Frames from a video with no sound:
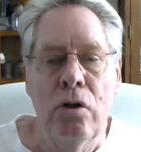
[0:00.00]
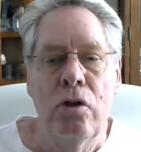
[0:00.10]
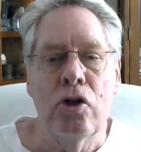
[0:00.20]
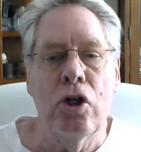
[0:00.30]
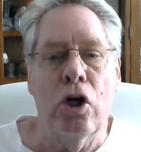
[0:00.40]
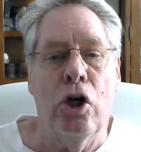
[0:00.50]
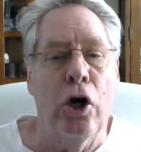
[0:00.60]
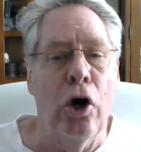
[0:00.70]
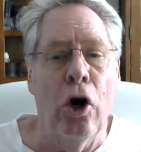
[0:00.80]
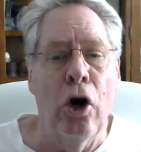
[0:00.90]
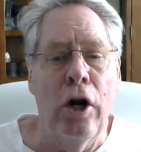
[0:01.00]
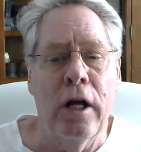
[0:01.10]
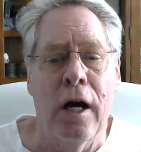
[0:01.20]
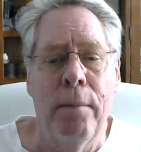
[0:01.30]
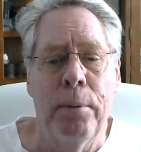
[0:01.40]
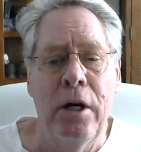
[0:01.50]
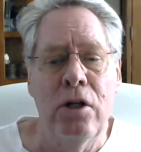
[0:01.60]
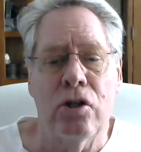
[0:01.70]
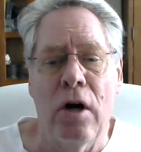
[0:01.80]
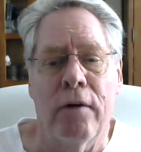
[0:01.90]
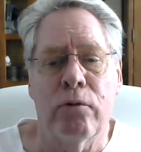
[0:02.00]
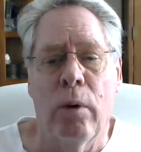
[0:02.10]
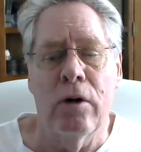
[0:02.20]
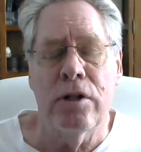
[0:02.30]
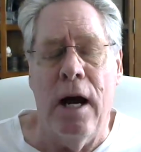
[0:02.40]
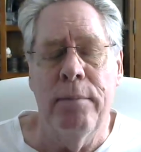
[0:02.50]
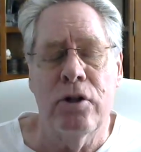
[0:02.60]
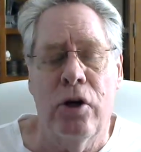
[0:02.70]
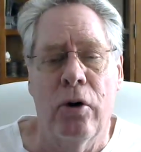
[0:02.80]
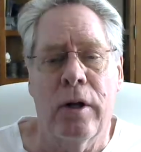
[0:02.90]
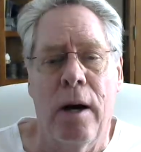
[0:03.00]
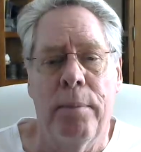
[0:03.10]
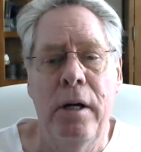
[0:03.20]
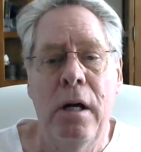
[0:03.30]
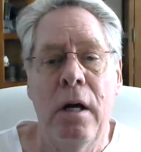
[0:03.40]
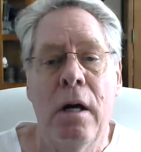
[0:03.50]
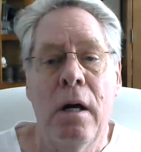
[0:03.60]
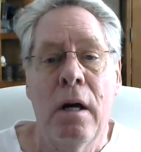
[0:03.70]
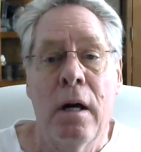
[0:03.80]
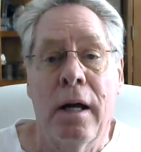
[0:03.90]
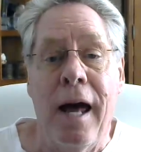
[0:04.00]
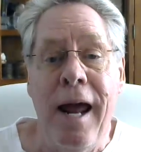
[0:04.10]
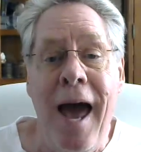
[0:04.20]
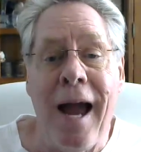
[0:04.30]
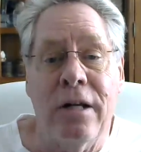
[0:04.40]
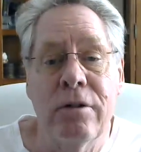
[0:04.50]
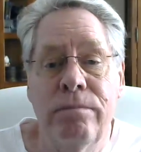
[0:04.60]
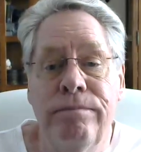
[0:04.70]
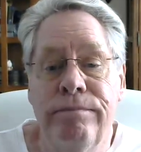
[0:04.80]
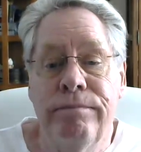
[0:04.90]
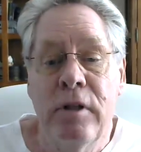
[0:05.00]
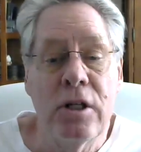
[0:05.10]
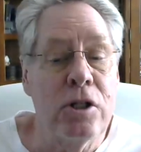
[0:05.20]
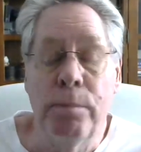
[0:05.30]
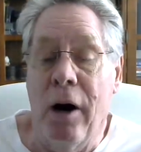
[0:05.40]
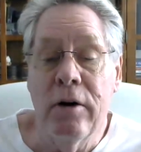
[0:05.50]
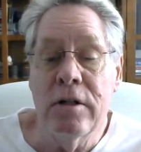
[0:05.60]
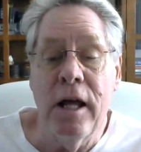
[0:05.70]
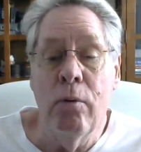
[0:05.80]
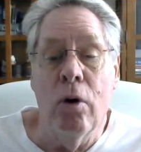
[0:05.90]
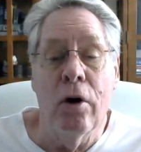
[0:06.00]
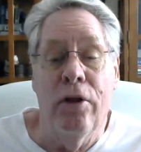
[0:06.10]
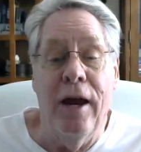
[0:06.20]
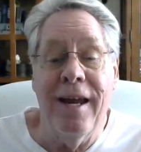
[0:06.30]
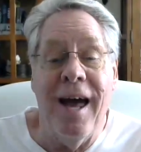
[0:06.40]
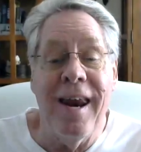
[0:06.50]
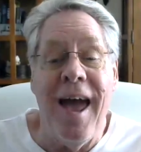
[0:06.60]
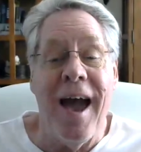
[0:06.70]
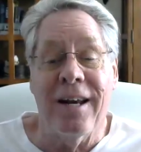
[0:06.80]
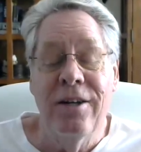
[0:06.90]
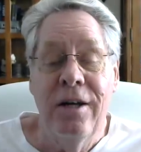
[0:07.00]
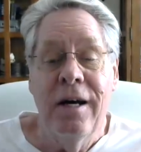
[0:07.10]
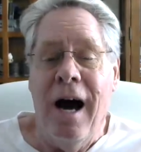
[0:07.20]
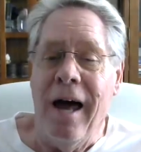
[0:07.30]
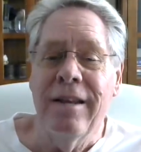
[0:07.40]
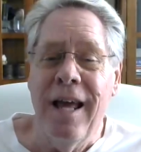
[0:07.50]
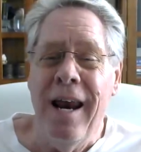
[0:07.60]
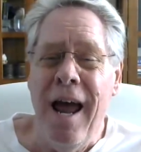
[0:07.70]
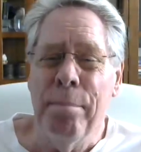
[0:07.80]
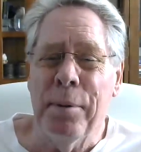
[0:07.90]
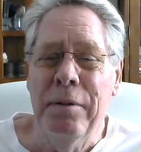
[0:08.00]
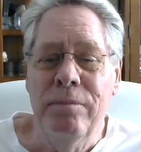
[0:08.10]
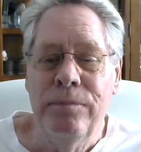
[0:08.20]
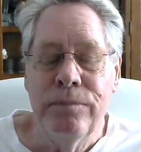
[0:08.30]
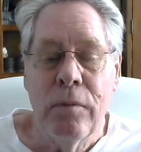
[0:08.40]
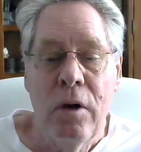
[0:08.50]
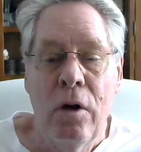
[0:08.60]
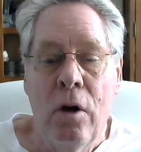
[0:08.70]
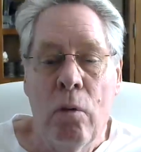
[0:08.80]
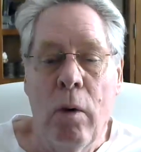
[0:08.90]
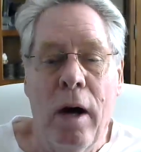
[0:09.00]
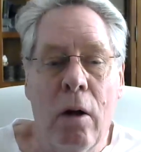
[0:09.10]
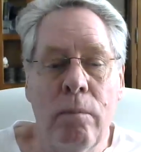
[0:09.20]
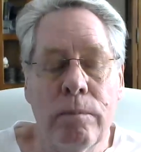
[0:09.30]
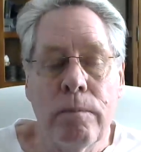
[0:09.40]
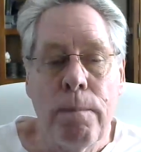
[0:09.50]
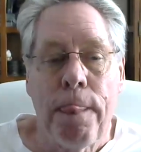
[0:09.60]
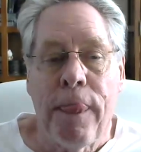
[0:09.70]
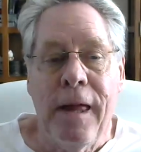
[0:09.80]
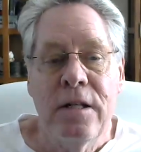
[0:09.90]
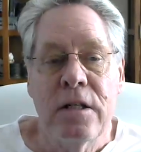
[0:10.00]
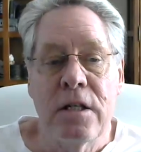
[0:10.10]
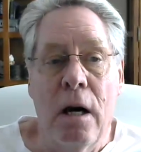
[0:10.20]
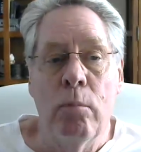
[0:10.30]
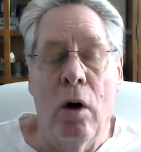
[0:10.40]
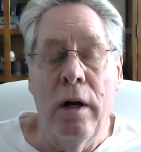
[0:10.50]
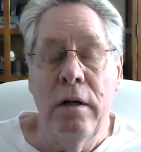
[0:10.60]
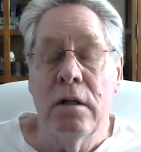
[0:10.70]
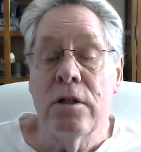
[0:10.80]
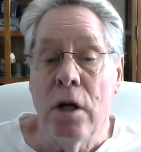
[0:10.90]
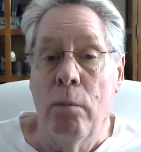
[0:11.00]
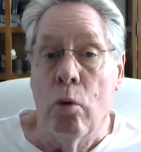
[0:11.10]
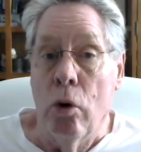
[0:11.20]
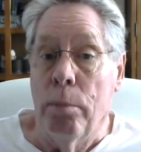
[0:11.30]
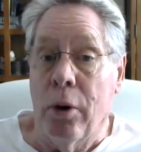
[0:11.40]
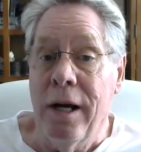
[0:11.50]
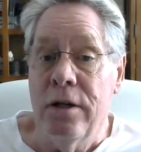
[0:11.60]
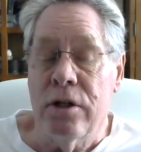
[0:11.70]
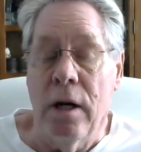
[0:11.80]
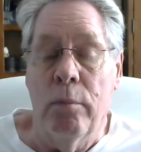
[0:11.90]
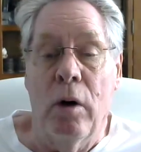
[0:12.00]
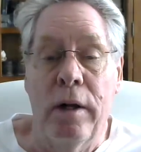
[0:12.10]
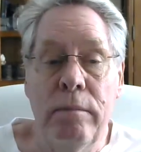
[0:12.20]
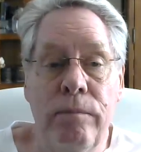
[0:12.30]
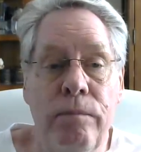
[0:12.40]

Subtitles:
security company, software, cybersecurity company got hacked. As smart as they were, they got hacked. How did that happen? Well, someone, some real bright someone,